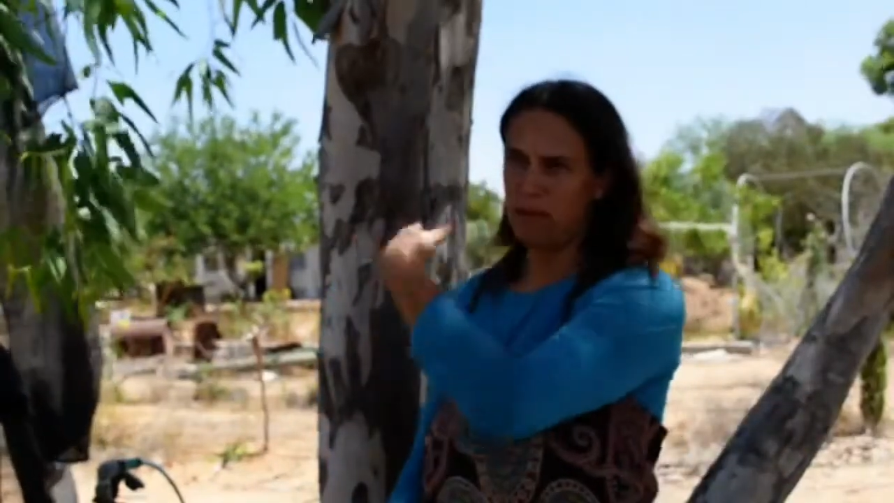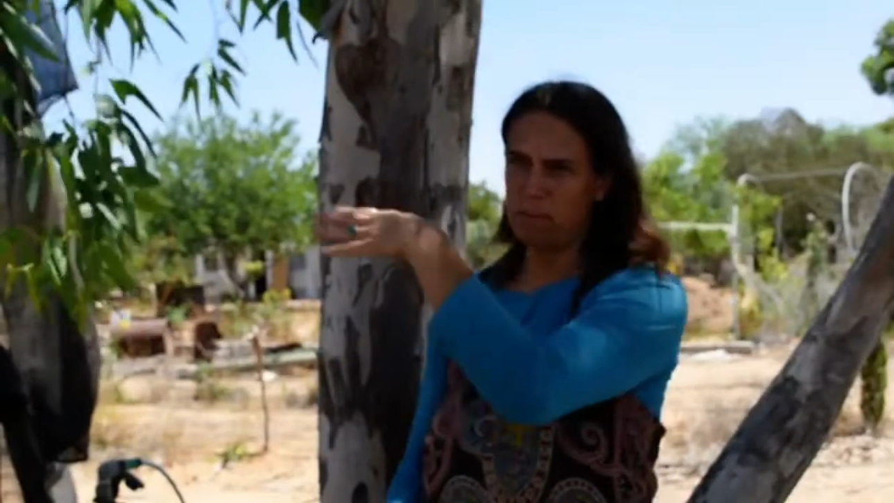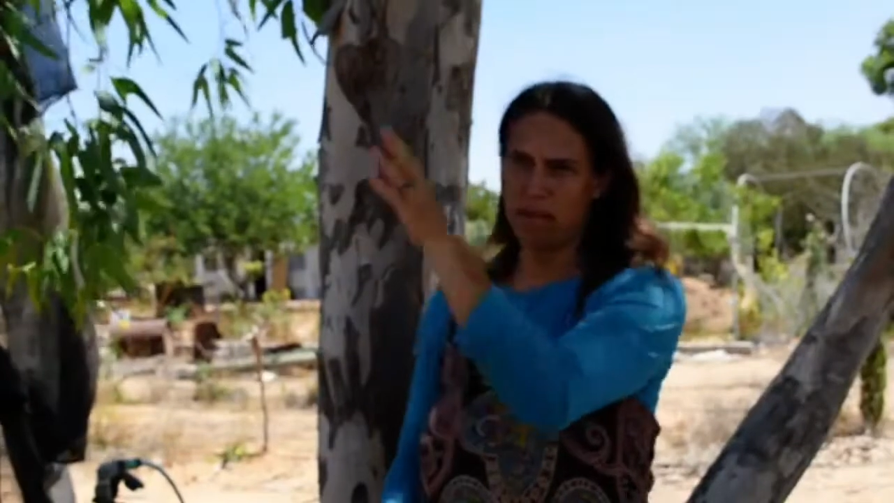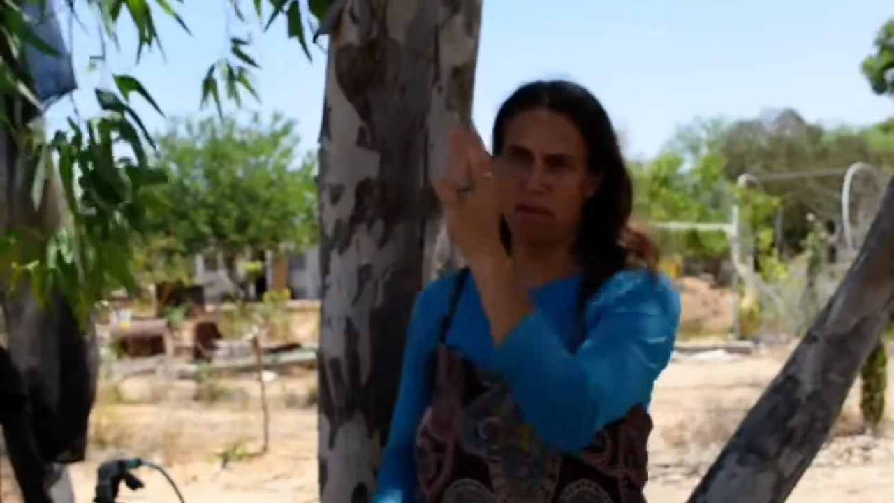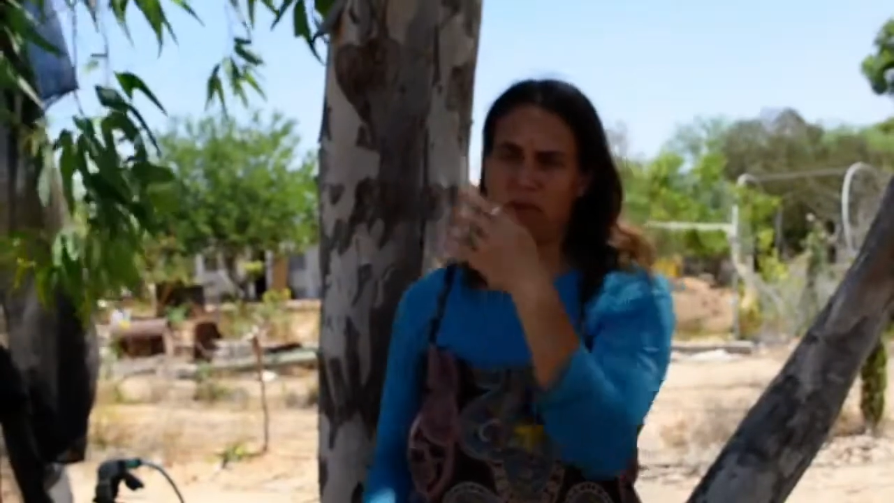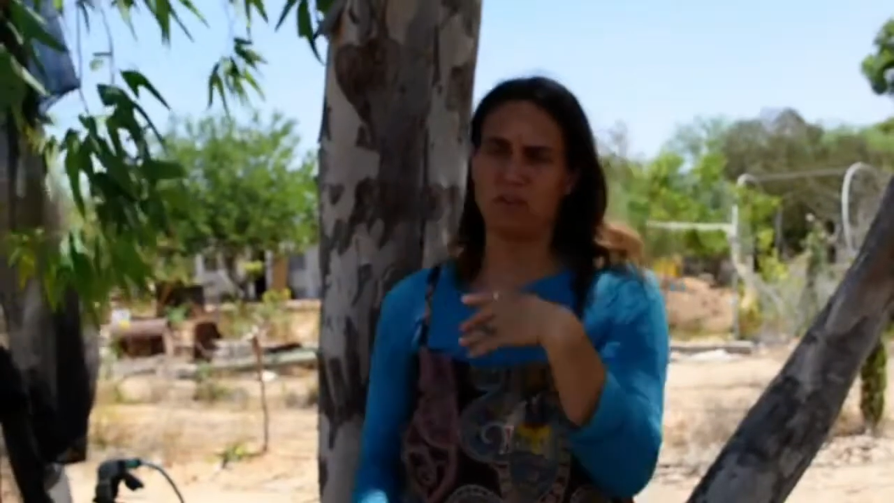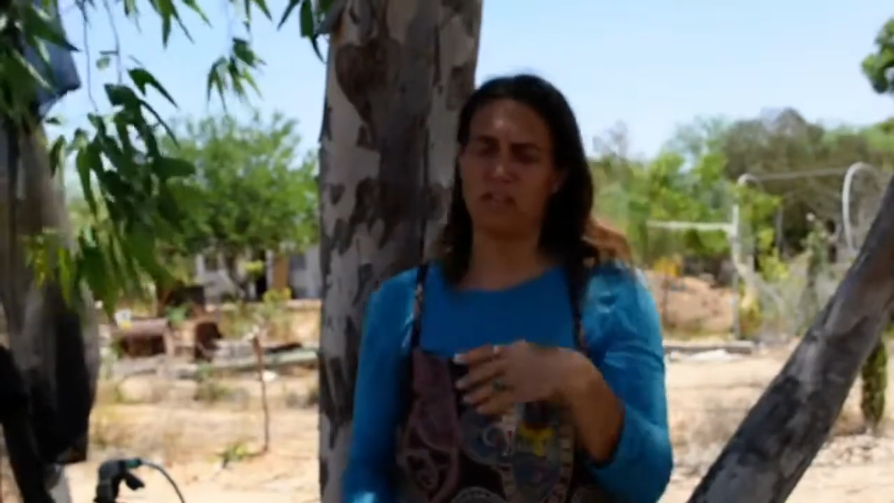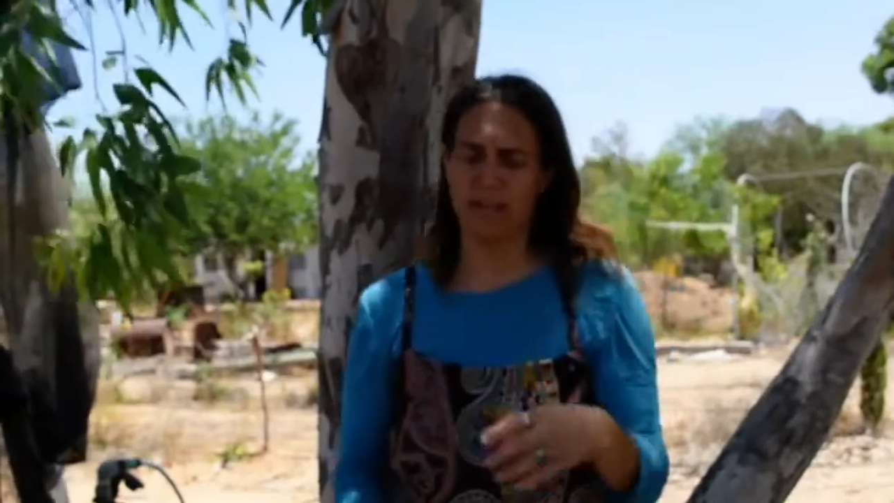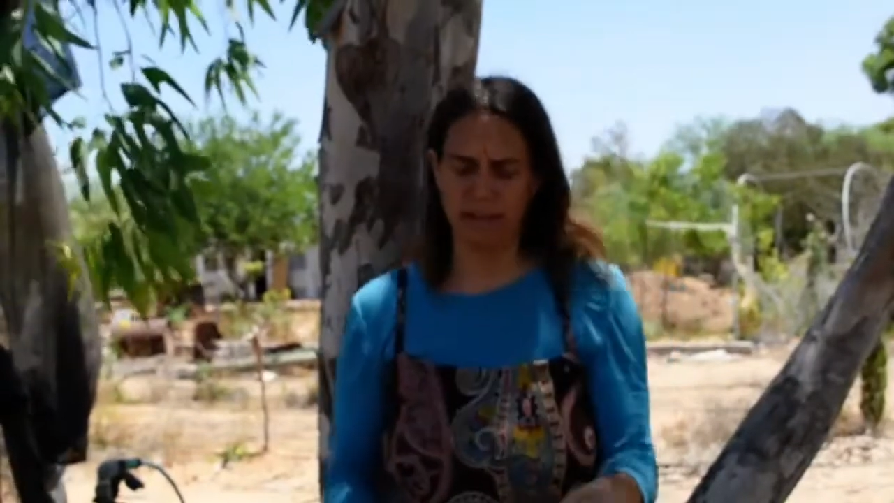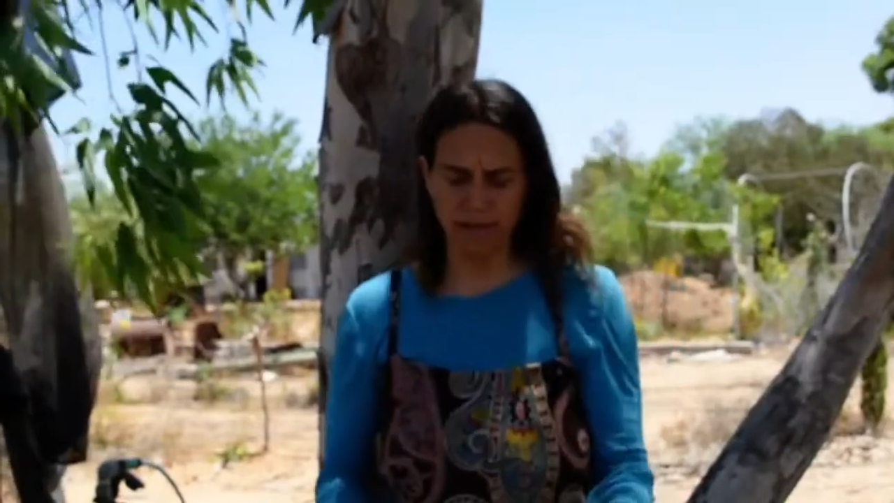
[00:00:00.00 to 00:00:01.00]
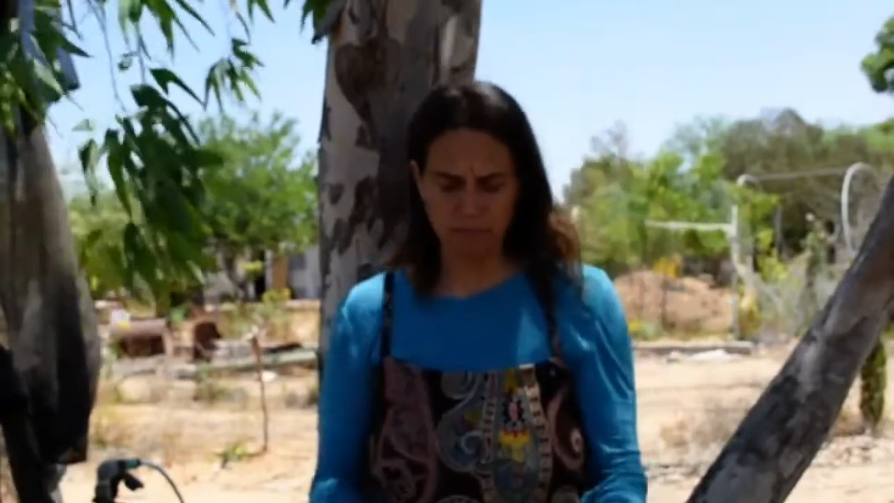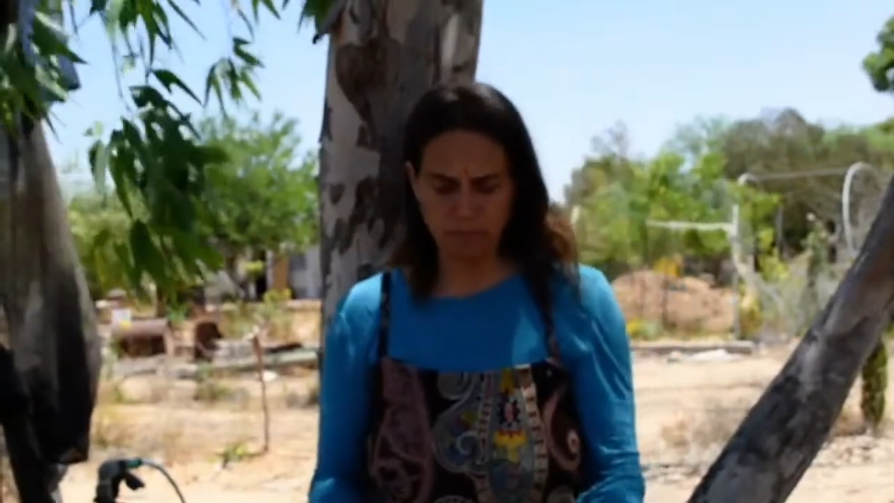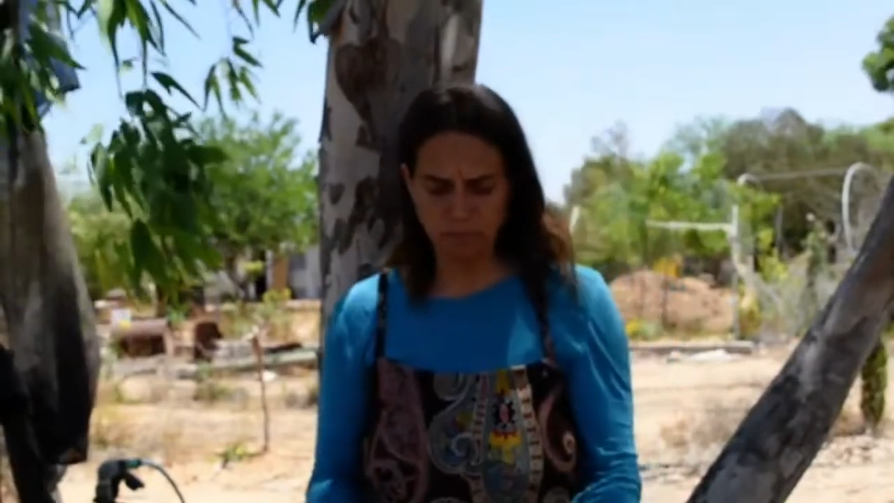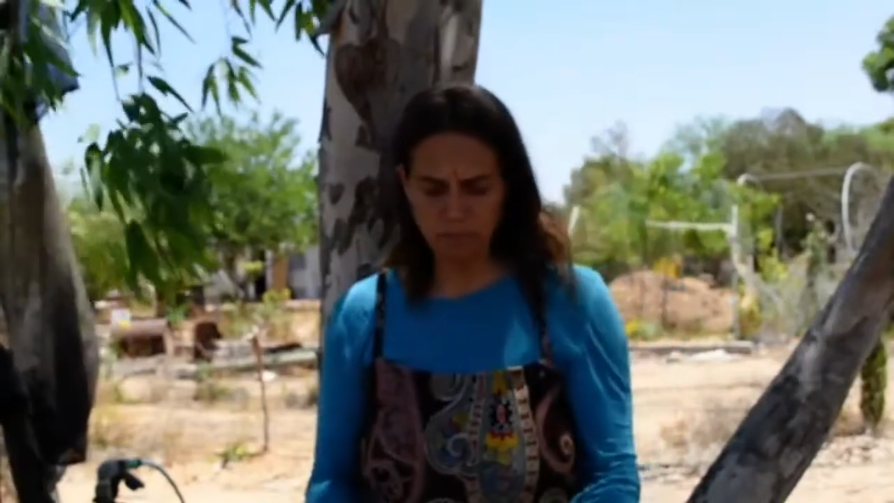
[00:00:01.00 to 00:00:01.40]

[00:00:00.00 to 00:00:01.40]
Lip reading: and many, many others like it